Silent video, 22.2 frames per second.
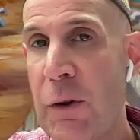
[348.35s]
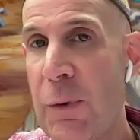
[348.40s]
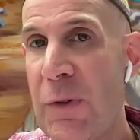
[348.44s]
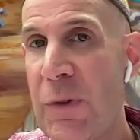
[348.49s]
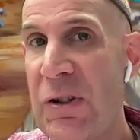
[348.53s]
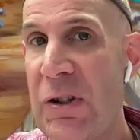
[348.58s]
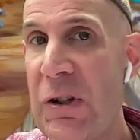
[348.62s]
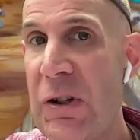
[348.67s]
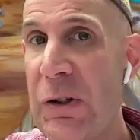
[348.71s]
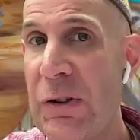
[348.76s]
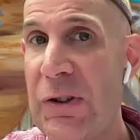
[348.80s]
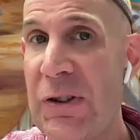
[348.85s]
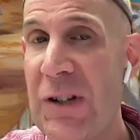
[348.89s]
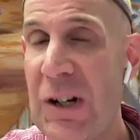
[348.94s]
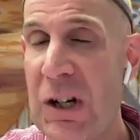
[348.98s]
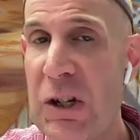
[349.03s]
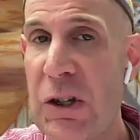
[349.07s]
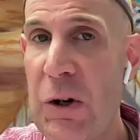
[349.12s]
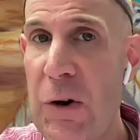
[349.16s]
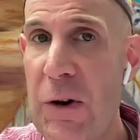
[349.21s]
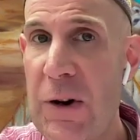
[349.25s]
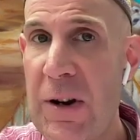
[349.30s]
So still
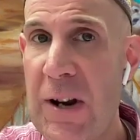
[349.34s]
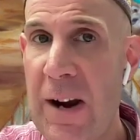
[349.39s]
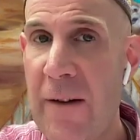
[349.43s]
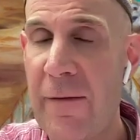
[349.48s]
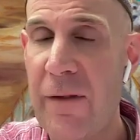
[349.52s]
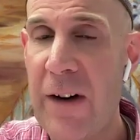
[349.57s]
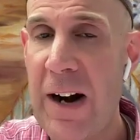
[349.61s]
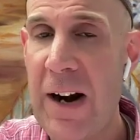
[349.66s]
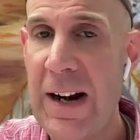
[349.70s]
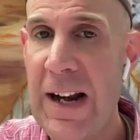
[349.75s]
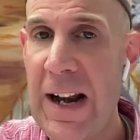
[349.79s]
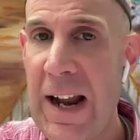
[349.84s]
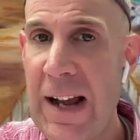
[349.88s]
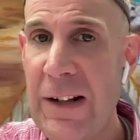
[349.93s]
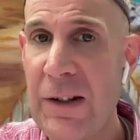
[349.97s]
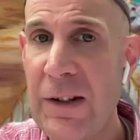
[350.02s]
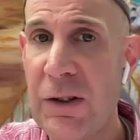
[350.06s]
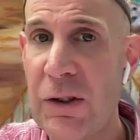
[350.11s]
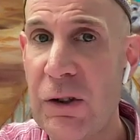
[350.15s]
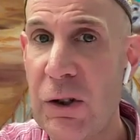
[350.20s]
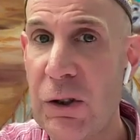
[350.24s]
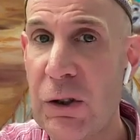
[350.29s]
6:30 on Friday
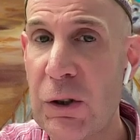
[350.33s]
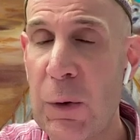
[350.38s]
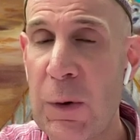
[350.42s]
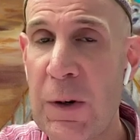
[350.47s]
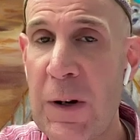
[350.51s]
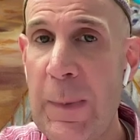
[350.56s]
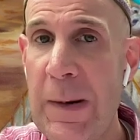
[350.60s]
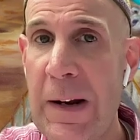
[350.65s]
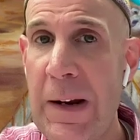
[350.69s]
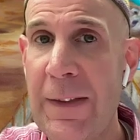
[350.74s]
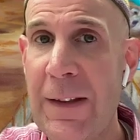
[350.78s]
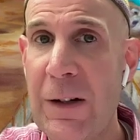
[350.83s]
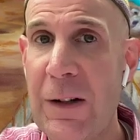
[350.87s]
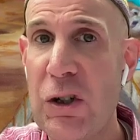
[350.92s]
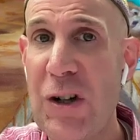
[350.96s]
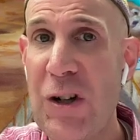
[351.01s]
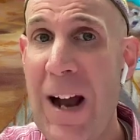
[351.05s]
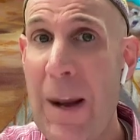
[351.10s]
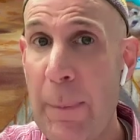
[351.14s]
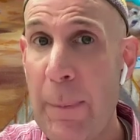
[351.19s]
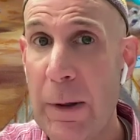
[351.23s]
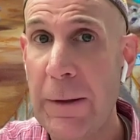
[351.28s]
nights, just going to be in
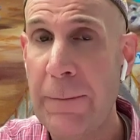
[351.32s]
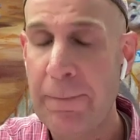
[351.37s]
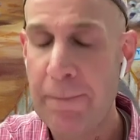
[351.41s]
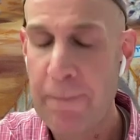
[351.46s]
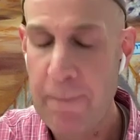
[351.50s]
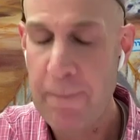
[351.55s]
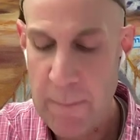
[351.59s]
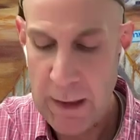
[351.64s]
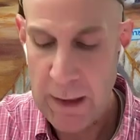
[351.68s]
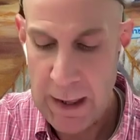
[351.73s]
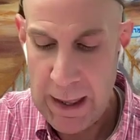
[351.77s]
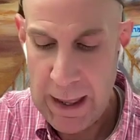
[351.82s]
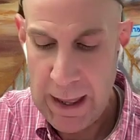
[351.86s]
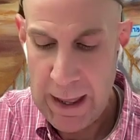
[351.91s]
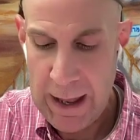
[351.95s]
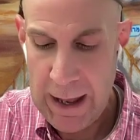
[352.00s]
the chapel.